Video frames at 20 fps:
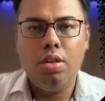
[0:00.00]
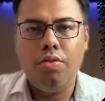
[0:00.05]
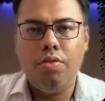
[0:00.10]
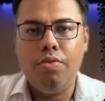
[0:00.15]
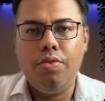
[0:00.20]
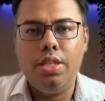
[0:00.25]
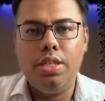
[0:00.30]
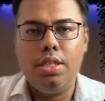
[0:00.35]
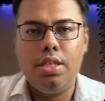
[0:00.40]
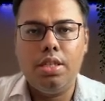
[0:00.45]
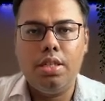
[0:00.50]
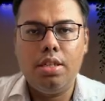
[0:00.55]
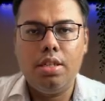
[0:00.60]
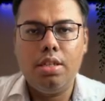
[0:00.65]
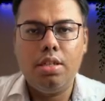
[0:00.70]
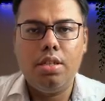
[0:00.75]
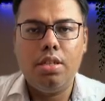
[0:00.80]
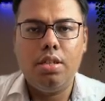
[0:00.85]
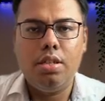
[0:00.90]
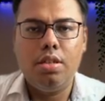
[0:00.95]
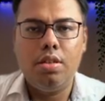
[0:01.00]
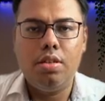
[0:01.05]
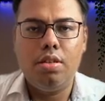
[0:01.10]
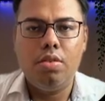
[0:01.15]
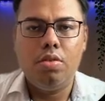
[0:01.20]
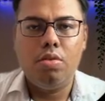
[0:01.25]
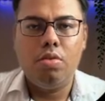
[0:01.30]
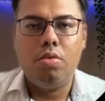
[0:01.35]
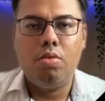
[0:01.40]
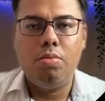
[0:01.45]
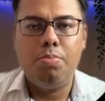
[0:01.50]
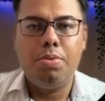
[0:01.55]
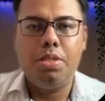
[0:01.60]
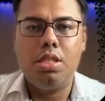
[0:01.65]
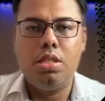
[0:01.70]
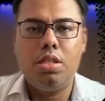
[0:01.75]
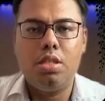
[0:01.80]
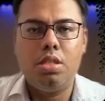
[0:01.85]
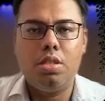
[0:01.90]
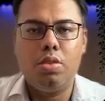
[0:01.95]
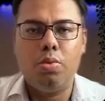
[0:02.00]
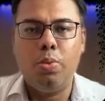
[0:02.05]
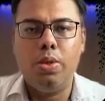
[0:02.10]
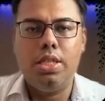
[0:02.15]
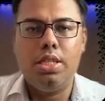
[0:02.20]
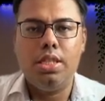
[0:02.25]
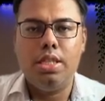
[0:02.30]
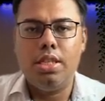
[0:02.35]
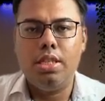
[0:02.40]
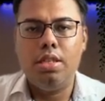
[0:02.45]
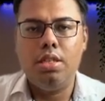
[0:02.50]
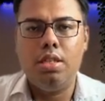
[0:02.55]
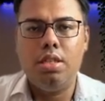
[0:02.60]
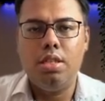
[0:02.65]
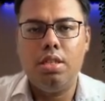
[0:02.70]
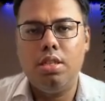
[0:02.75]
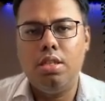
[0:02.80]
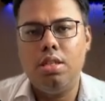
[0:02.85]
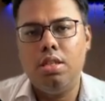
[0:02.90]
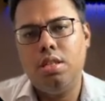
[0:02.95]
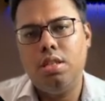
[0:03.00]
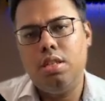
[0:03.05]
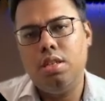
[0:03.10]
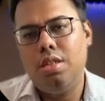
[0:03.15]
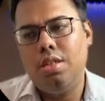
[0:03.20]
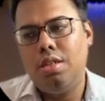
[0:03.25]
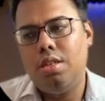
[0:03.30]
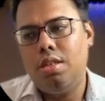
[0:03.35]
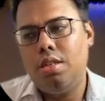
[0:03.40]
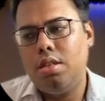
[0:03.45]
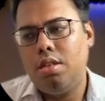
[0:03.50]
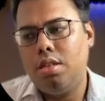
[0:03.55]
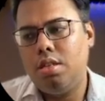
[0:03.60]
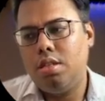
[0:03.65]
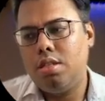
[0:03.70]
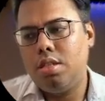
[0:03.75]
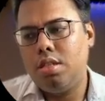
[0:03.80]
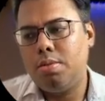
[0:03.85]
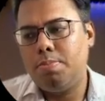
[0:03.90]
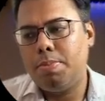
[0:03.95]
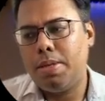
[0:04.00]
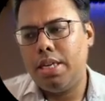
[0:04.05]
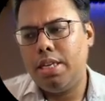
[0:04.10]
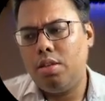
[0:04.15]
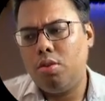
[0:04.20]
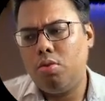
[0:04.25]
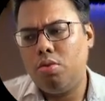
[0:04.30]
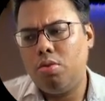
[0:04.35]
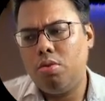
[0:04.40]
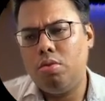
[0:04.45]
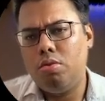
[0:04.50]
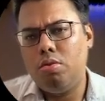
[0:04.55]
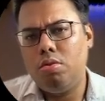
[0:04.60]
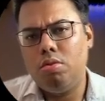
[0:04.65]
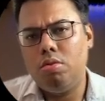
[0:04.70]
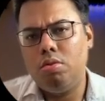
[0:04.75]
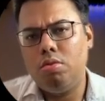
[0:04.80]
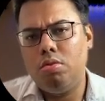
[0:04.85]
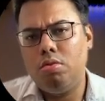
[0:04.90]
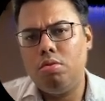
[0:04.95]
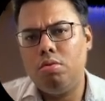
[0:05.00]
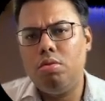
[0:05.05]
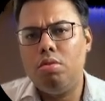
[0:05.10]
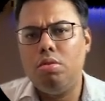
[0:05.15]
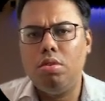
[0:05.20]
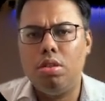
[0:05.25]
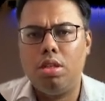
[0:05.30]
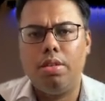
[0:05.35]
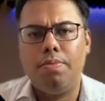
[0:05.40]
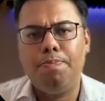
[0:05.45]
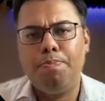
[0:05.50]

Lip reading: Visiting, visiting, just a spelling loop. Okay,